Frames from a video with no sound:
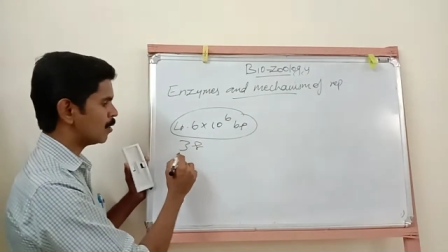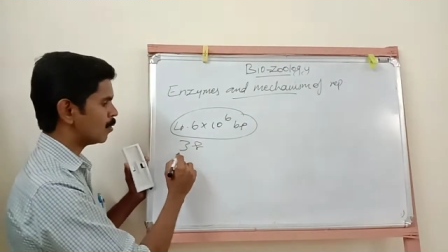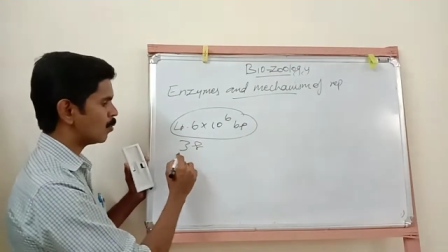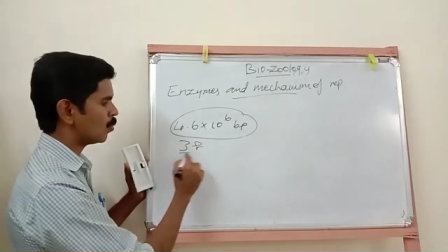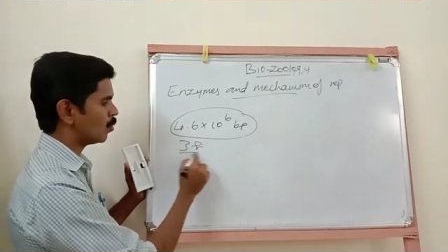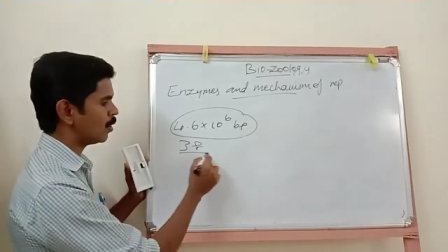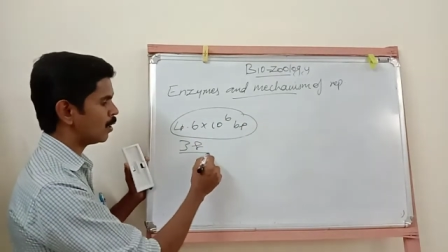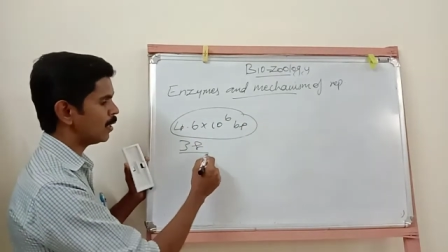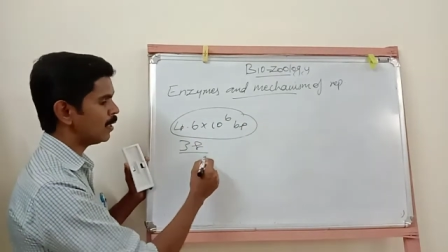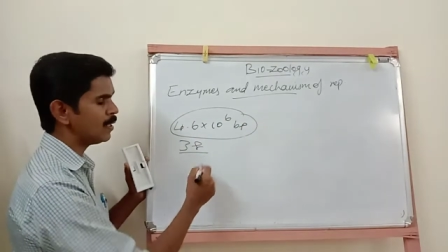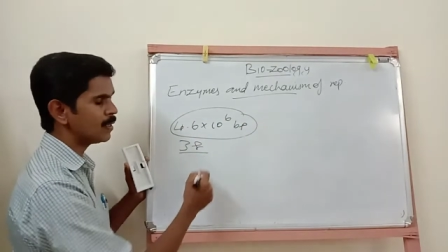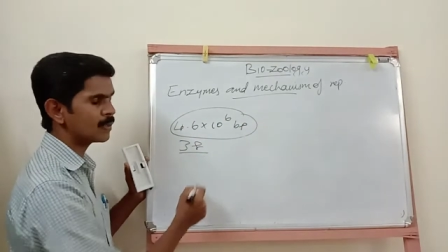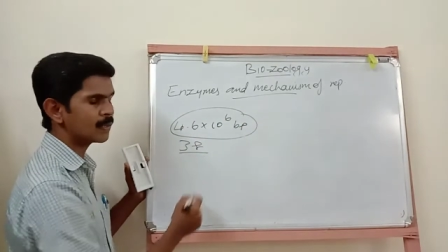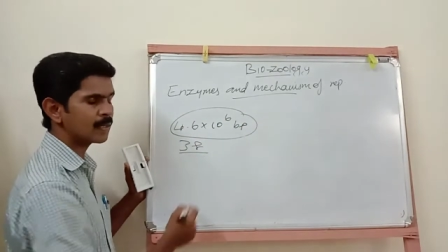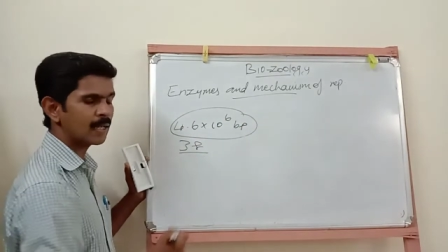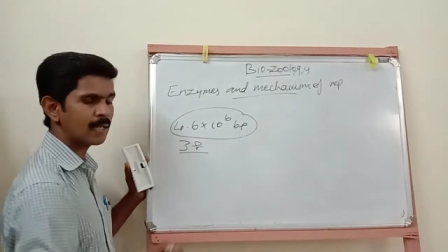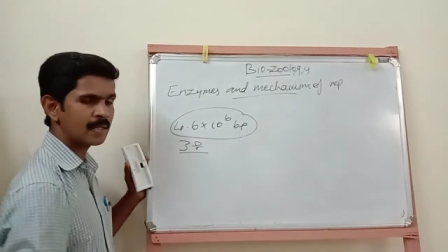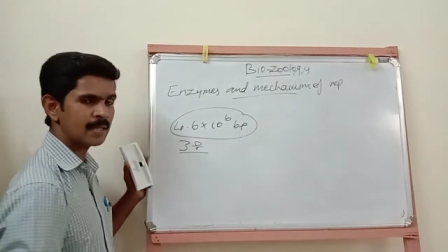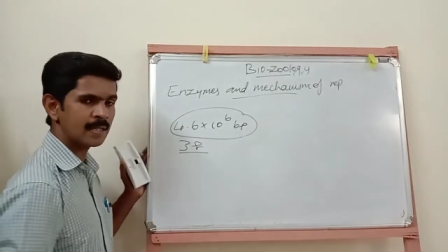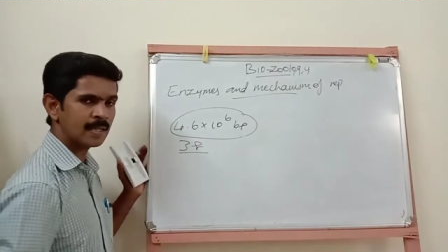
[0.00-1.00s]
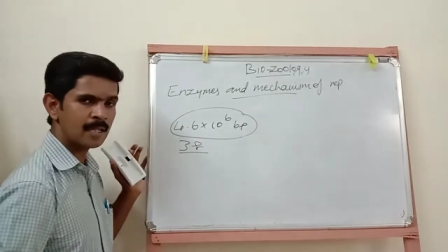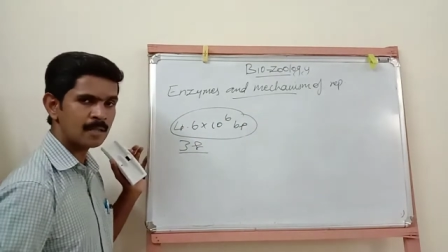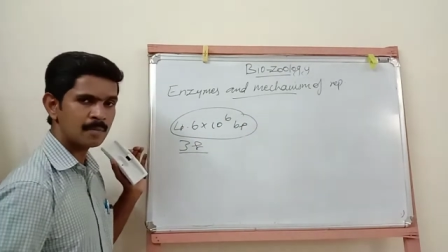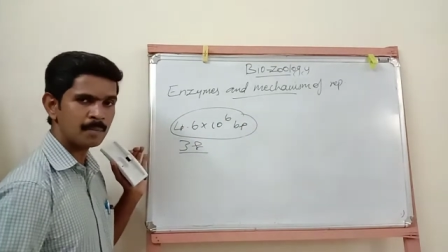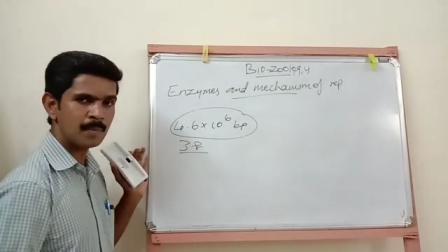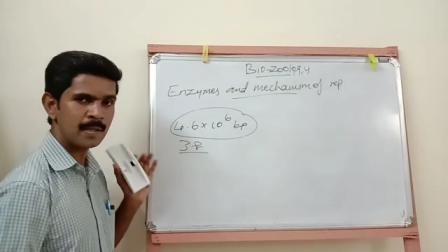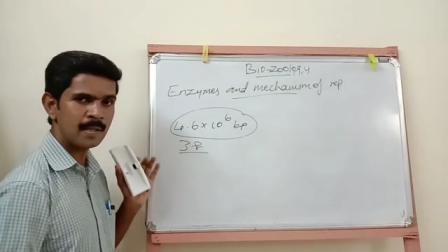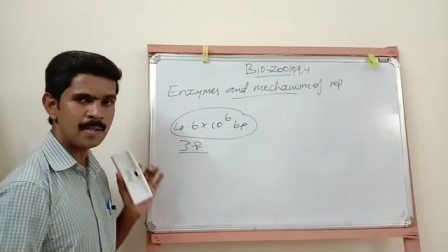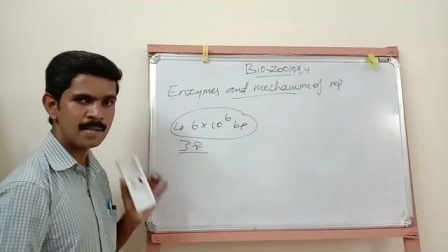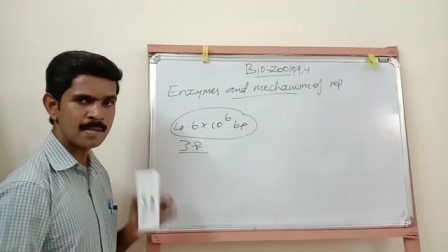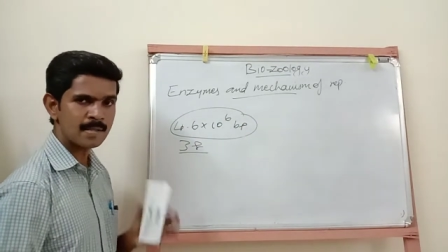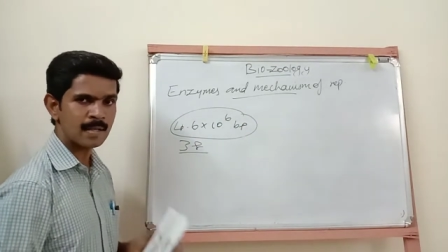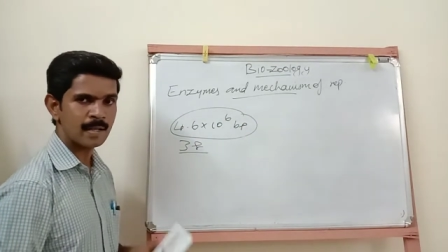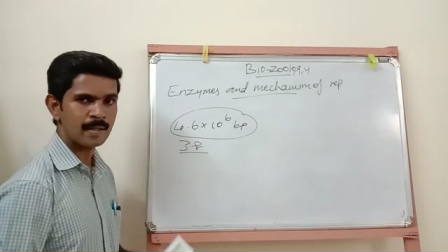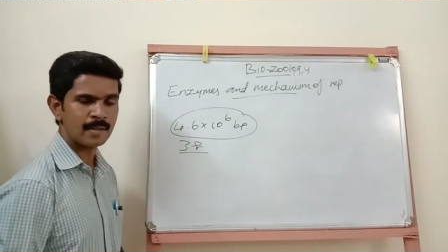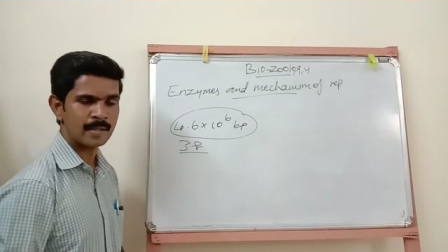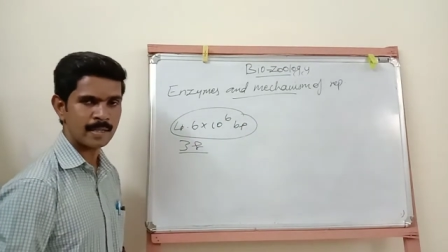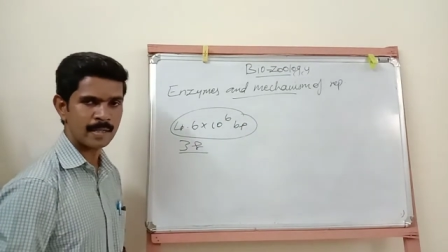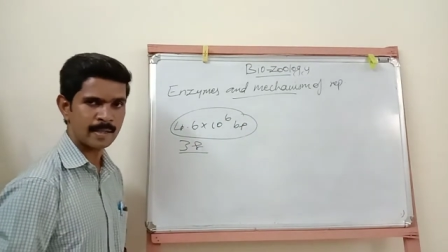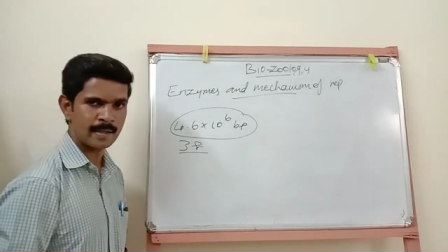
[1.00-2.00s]
only 38 minutes
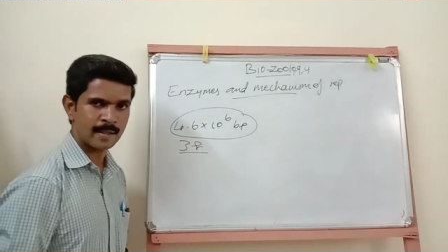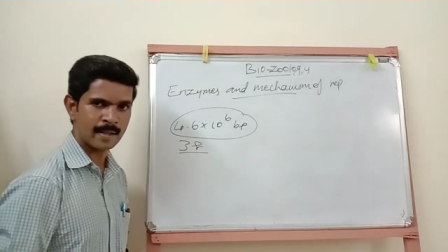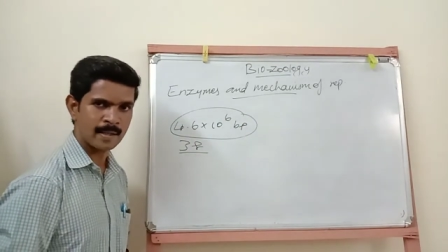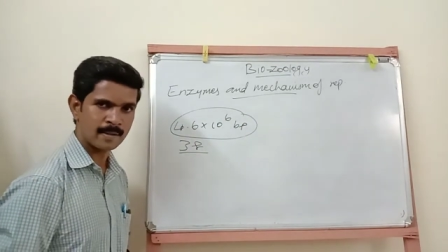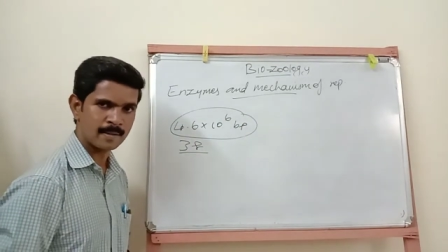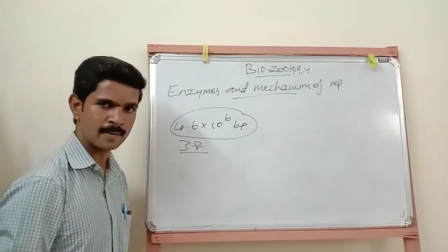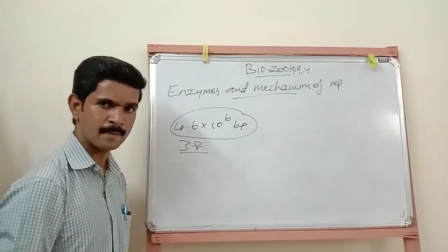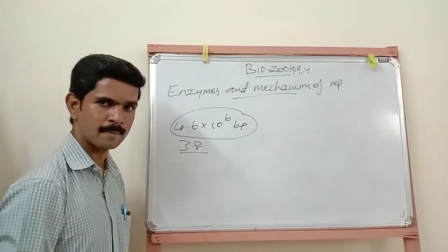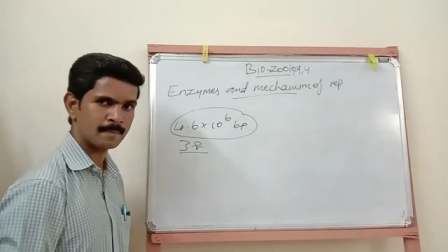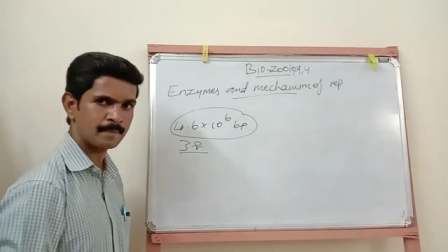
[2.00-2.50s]
needed.